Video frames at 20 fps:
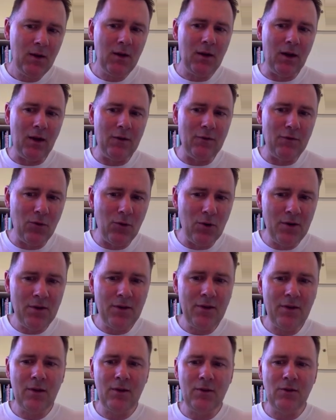And
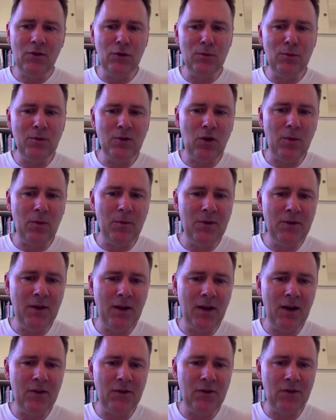fourth, human
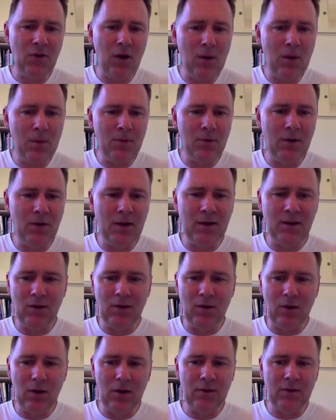communicators operate in
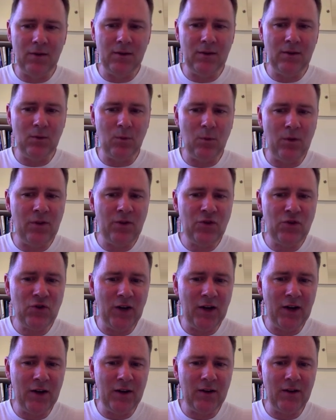all of this with
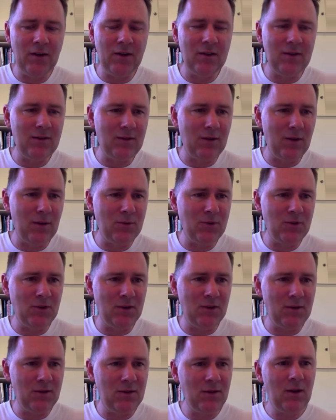shared
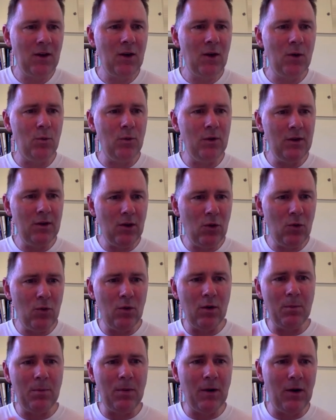assumptions. We
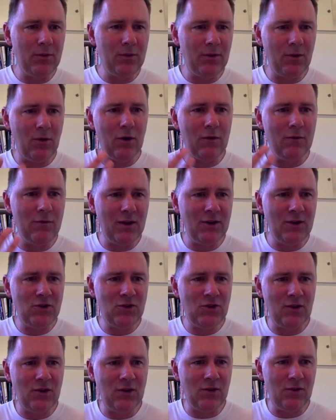know about the
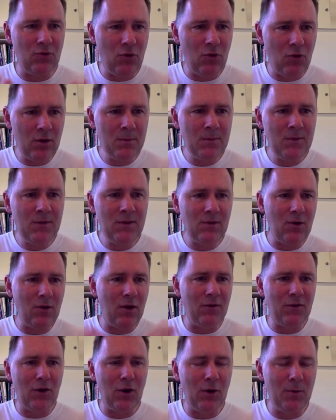conventional norms
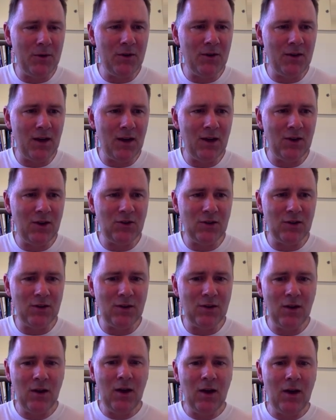of
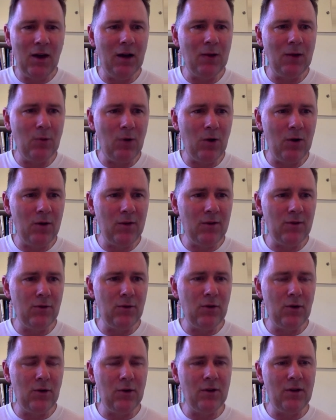communication, and we also
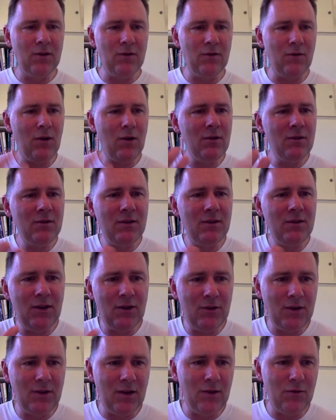know that
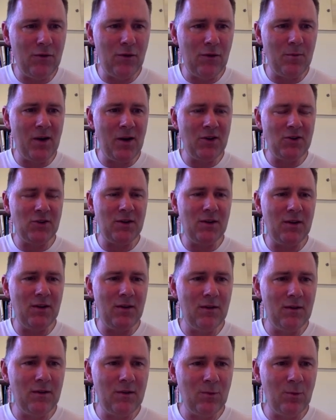volunteering information
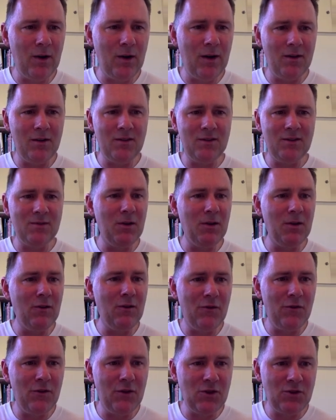in this way is
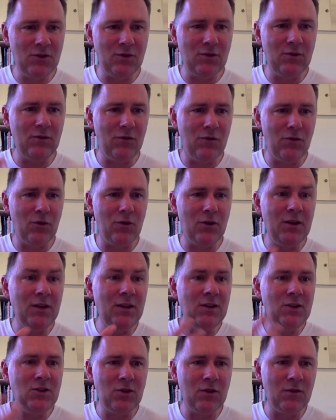beneficial for
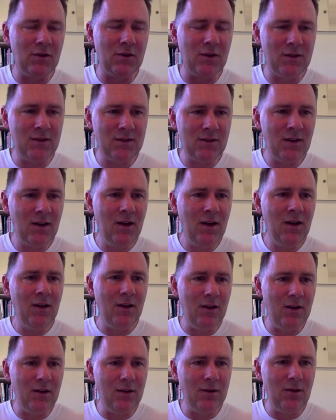each of us
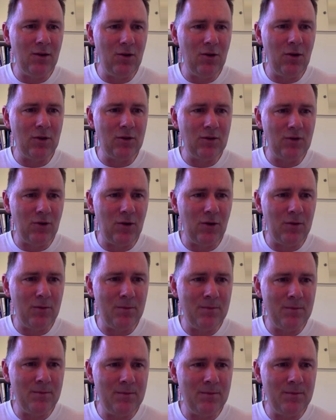in the long term.